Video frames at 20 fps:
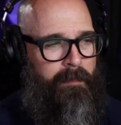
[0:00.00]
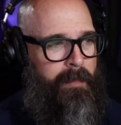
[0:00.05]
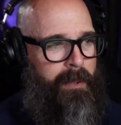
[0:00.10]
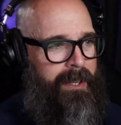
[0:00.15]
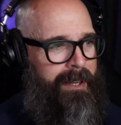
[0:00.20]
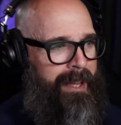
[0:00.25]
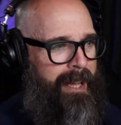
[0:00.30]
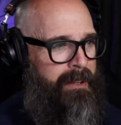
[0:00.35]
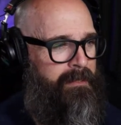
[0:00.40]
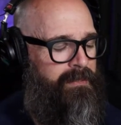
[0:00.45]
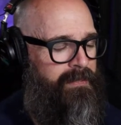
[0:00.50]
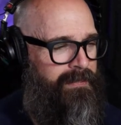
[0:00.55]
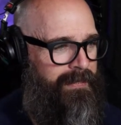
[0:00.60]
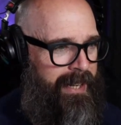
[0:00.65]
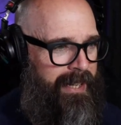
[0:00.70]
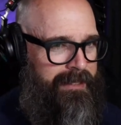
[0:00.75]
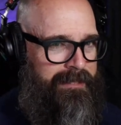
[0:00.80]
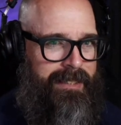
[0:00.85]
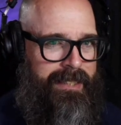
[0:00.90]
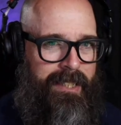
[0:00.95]
but I
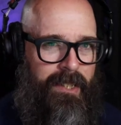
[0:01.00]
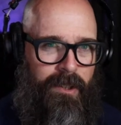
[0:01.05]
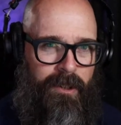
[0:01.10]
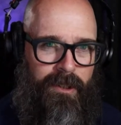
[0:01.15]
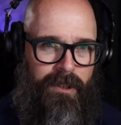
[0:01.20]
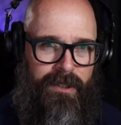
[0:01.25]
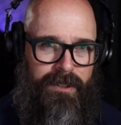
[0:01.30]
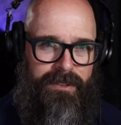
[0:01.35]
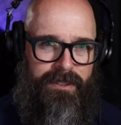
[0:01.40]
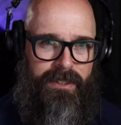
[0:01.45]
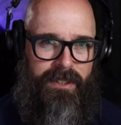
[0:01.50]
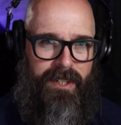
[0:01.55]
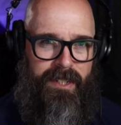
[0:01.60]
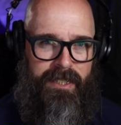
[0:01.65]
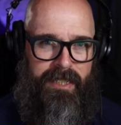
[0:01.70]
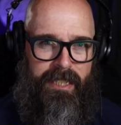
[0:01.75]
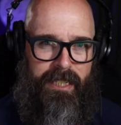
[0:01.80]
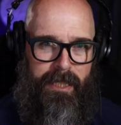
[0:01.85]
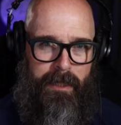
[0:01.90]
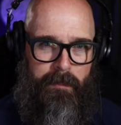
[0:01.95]
finally called
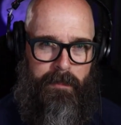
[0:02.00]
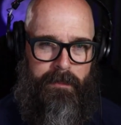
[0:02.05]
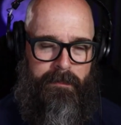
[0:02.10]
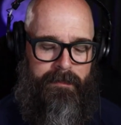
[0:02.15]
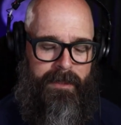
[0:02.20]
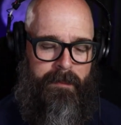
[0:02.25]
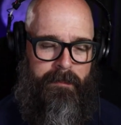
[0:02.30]
Donnie up.